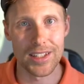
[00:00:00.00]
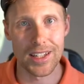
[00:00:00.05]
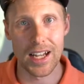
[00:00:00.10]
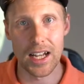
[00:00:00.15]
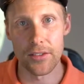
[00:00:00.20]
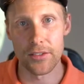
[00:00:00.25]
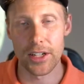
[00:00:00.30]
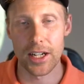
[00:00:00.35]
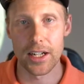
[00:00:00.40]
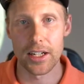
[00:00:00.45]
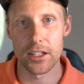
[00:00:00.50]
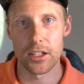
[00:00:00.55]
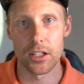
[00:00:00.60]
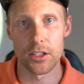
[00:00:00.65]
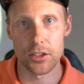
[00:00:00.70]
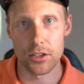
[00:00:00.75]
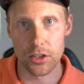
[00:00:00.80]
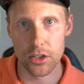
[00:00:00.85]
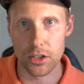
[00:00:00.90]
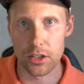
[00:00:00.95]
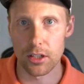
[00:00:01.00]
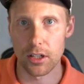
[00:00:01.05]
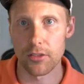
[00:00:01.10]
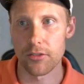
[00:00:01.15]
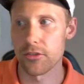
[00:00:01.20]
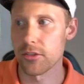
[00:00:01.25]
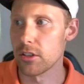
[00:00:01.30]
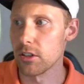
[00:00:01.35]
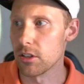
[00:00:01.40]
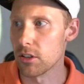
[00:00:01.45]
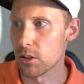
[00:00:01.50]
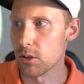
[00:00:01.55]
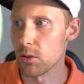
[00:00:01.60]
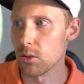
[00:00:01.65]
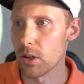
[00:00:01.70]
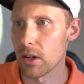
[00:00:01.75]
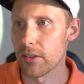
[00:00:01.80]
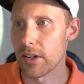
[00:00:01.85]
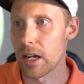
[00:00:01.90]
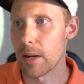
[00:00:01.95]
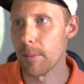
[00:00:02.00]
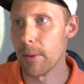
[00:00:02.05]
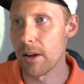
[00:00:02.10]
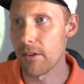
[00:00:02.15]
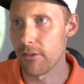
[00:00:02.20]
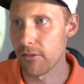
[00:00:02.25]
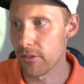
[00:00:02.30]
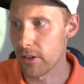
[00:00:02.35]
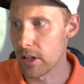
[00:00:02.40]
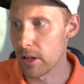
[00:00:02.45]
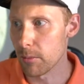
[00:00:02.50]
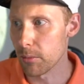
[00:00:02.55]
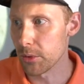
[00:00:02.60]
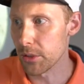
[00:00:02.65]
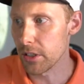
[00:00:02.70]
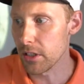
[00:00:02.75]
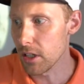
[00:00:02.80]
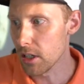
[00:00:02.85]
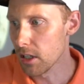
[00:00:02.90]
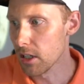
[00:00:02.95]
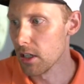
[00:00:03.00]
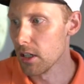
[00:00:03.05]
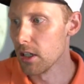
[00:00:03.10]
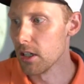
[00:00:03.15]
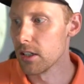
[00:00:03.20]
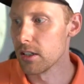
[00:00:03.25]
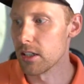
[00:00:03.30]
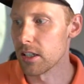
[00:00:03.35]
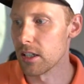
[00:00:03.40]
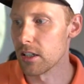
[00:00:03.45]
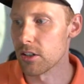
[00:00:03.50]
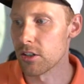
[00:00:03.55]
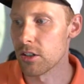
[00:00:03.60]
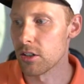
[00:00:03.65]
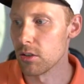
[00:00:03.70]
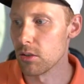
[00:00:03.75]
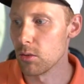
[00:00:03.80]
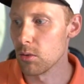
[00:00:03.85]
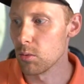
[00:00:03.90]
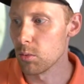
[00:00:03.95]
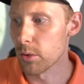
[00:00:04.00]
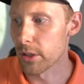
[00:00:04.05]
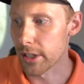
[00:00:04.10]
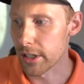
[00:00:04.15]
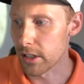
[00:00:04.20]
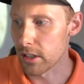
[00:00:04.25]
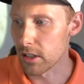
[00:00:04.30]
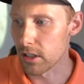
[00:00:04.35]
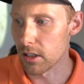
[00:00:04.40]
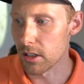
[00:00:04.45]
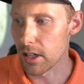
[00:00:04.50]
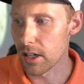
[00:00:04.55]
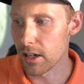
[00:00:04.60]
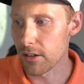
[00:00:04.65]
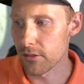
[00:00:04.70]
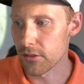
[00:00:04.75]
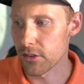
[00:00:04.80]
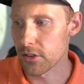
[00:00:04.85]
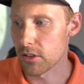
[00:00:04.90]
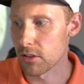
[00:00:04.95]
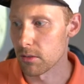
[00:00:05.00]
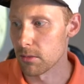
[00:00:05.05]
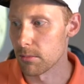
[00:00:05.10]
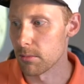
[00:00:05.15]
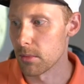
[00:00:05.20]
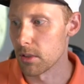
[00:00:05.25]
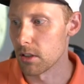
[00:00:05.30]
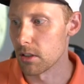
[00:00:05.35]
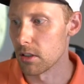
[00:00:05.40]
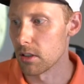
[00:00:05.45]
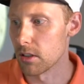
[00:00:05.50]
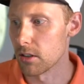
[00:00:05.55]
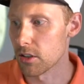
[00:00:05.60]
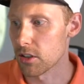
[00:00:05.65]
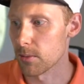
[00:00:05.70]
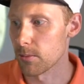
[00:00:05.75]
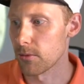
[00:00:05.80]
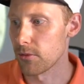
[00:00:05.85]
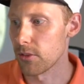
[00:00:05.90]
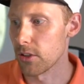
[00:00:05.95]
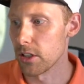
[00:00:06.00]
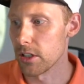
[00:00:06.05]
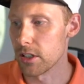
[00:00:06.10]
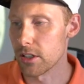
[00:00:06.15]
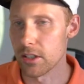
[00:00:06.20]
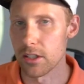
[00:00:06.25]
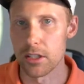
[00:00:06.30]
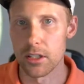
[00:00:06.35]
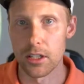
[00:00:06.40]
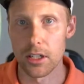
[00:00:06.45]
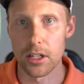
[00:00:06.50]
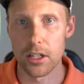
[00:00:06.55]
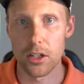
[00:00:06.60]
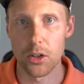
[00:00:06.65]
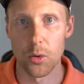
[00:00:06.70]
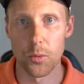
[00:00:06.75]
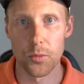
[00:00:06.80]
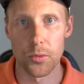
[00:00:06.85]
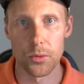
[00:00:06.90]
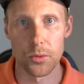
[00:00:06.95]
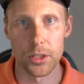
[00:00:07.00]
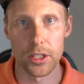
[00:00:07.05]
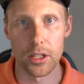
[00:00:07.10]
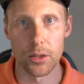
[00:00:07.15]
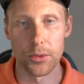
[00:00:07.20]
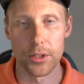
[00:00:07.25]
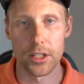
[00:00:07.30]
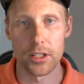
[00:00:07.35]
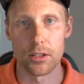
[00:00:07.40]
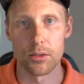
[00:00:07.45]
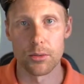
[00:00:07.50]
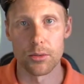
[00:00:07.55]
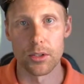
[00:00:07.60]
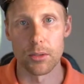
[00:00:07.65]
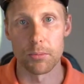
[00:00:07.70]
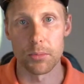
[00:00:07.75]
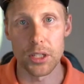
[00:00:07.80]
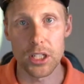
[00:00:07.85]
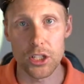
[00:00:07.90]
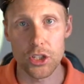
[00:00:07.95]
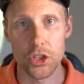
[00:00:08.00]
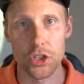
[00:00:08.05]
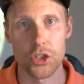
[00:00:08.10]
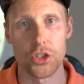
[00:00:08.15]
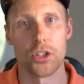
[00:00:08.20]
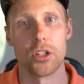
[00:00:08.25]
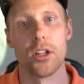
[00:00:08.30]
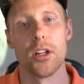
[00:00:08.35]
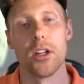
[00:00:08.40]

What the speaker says: I've got other stuff to do. I've got my family to get to. We're going to have some fun today, hopefully going to the beach.